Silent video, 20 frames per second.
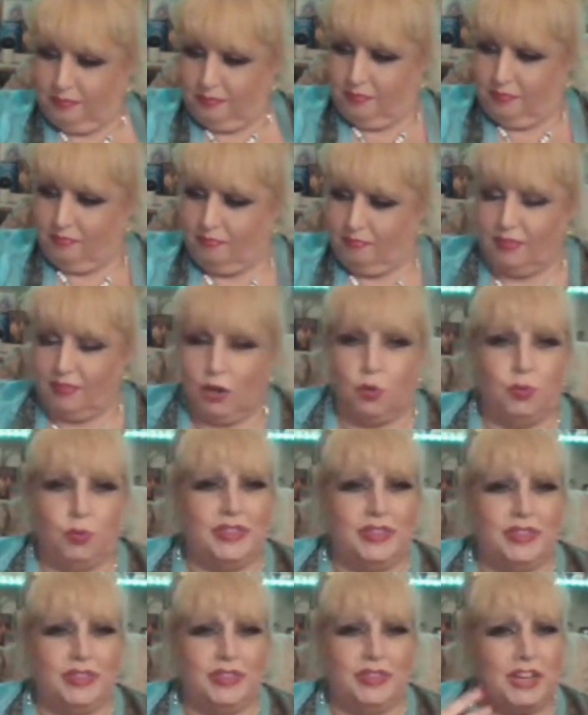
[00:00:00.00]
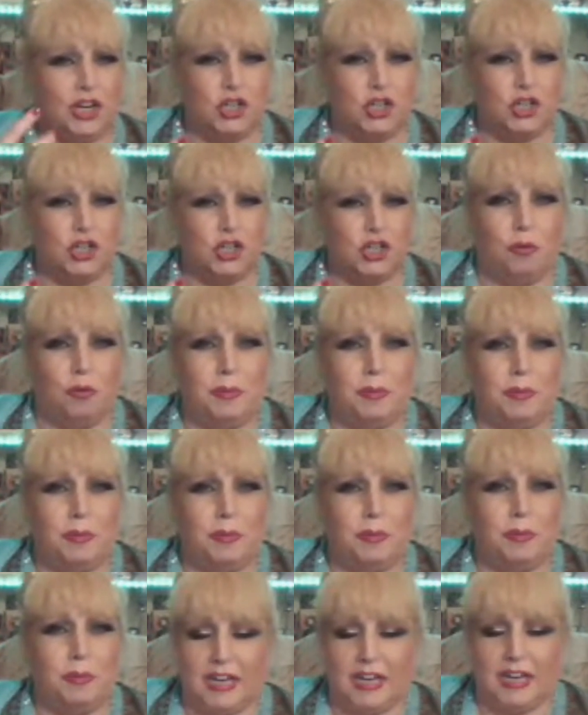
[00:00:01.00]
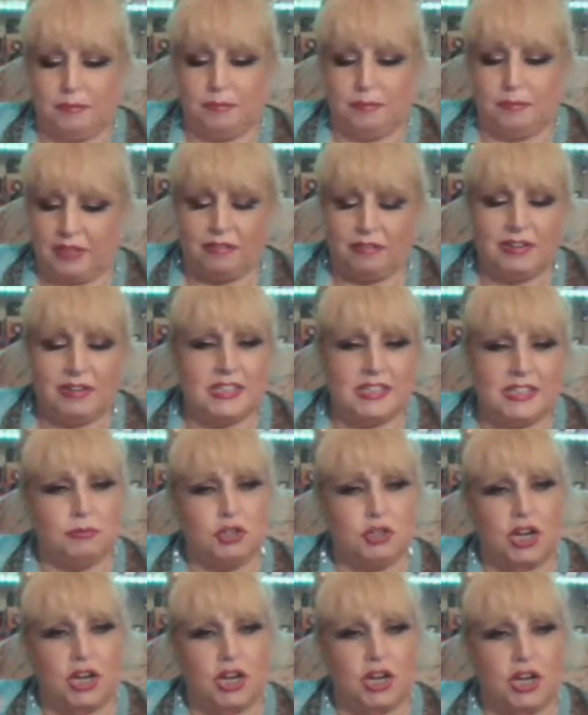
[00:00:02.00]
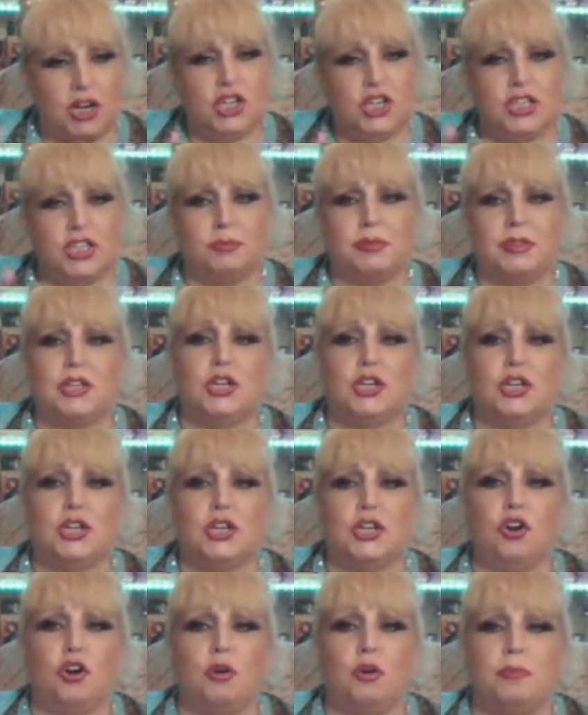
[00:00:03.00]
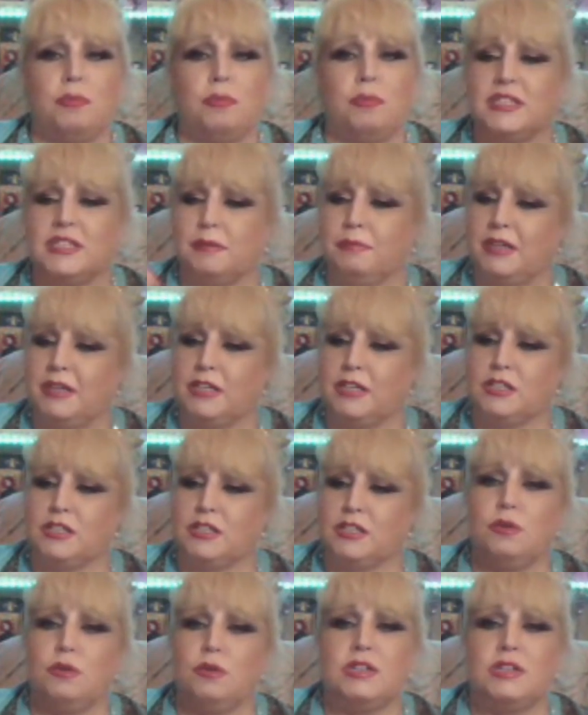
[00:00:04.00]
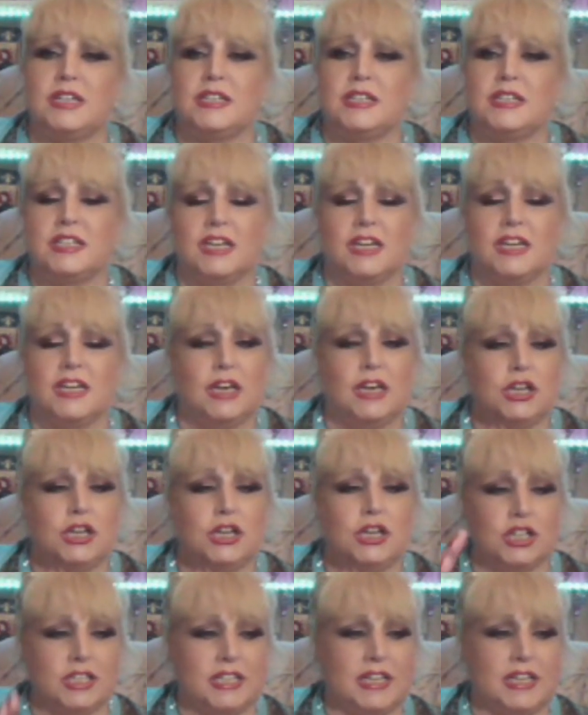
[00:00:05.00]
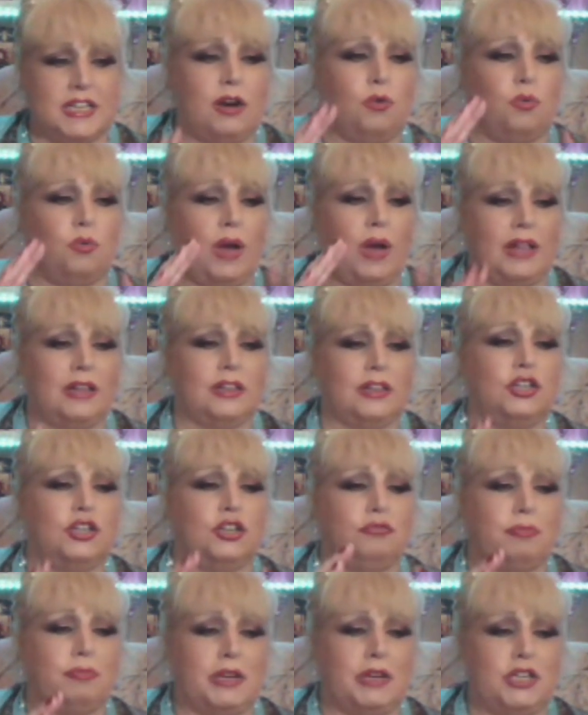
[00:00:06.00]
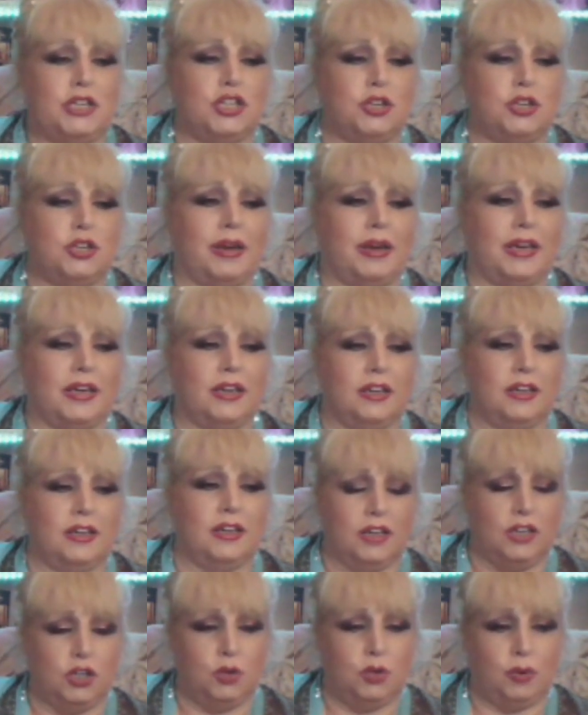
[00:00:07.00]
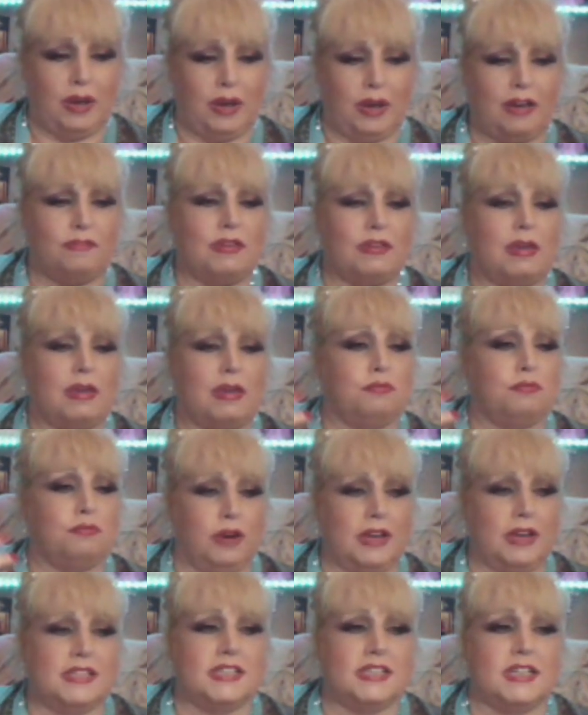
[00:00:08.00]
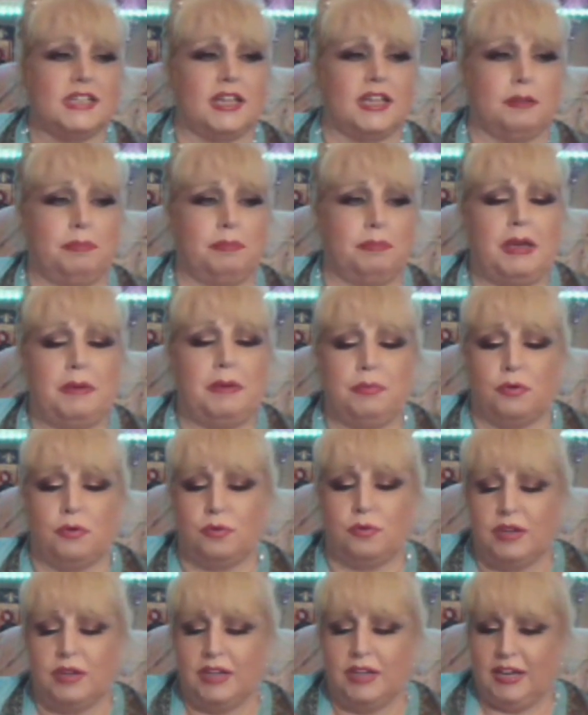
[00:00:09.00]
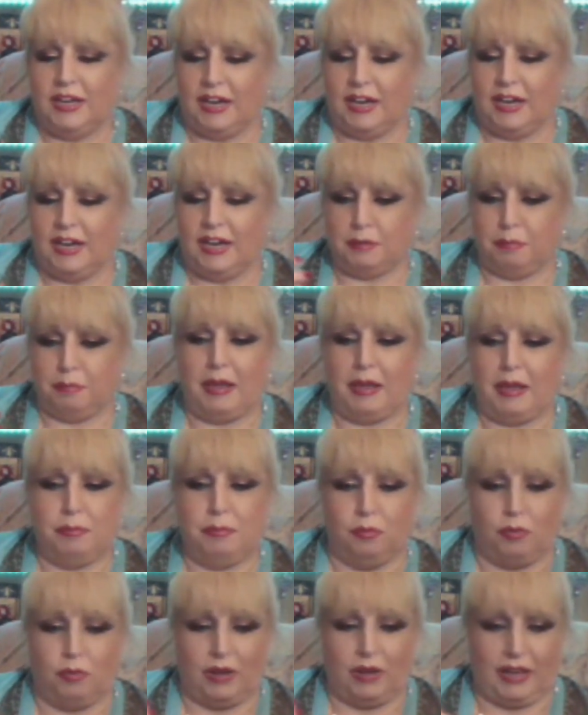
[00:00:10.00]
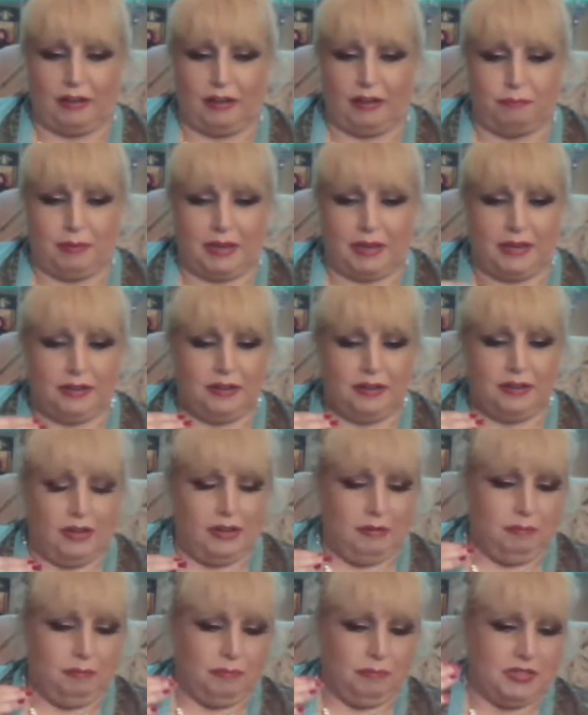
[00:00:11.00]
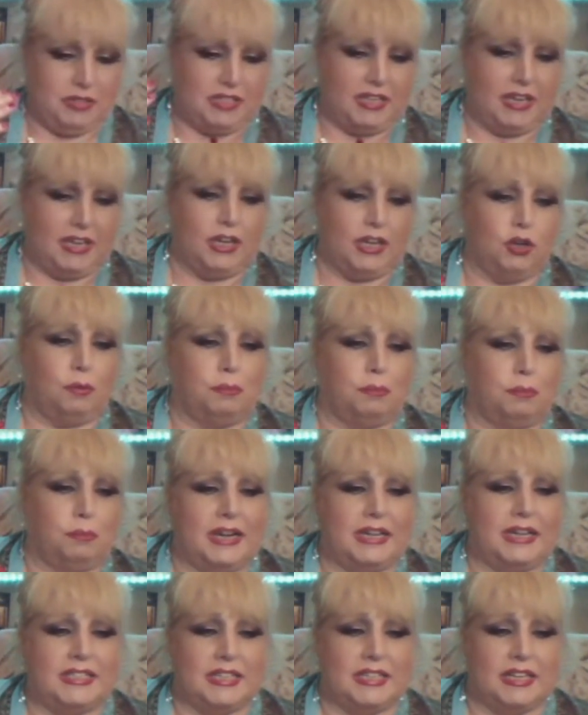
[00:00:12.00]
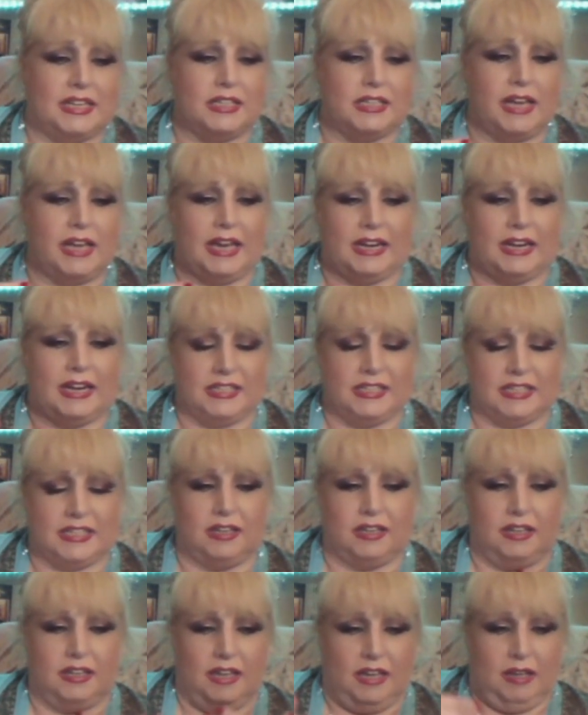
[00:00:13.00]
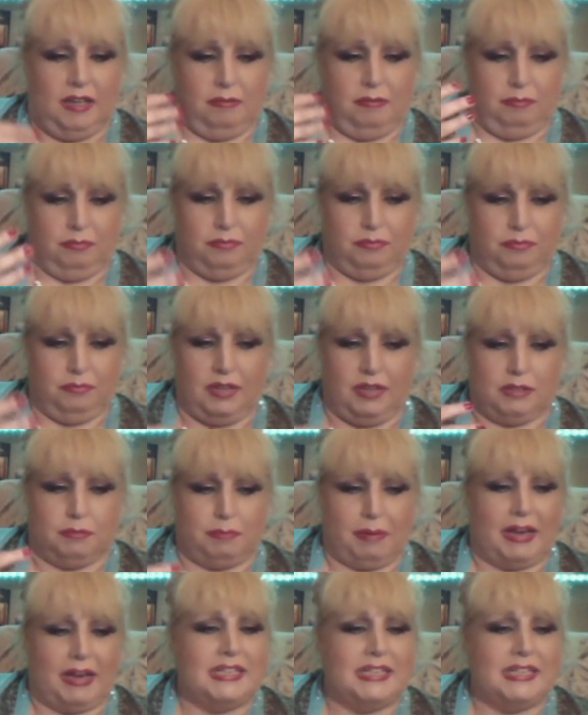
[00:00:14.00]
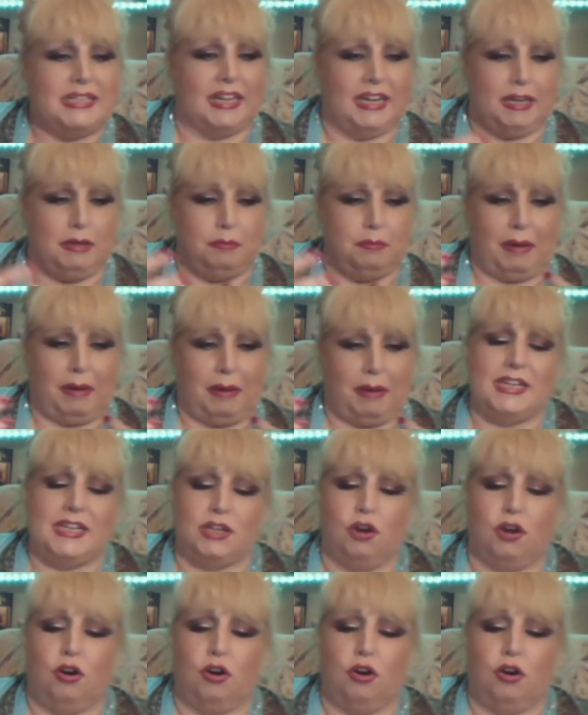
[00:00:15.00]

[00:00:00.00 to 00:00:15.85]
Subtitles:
within a job. There is some changes within a job, and somebody has noticed just how well you've been doing. You have impressed other people, and other people have been singing your praises, and it's basically paid off,